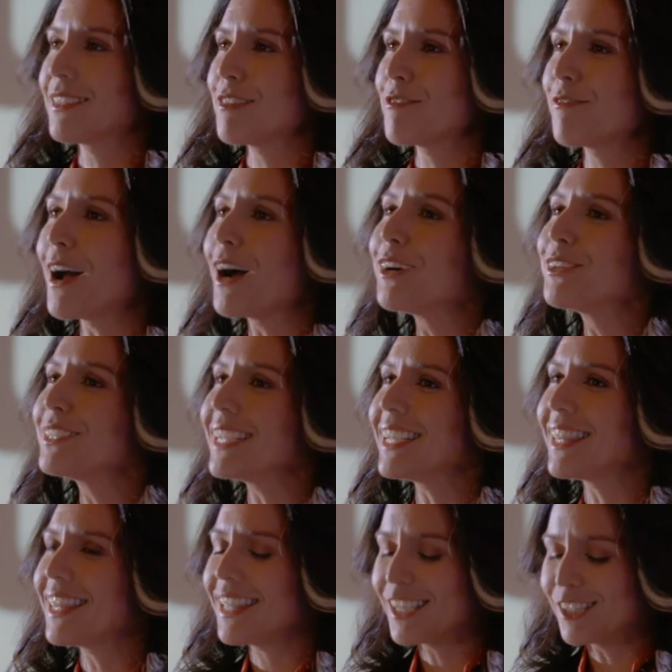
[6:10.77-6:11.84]
found
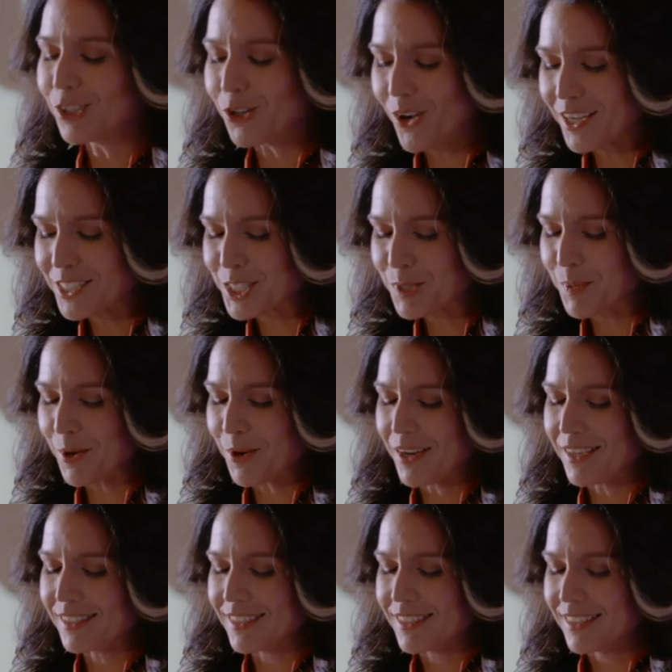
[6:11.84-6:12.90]
in the Aloha
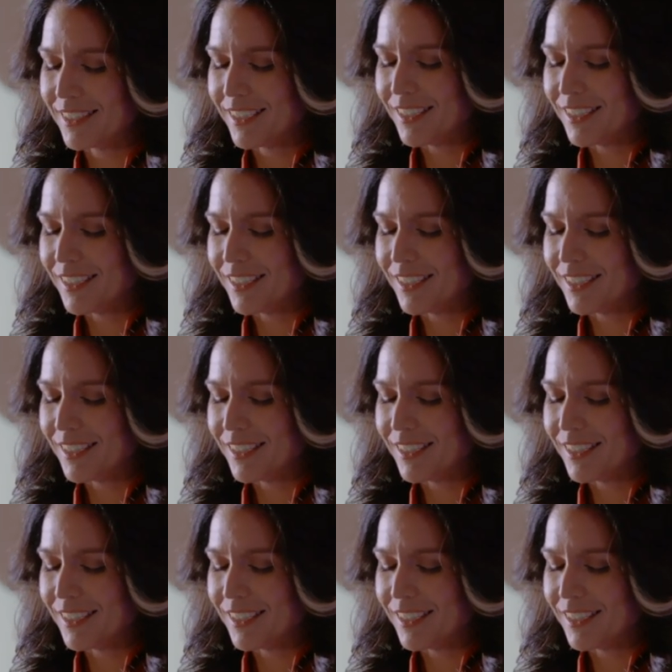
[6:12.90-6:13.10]
spirit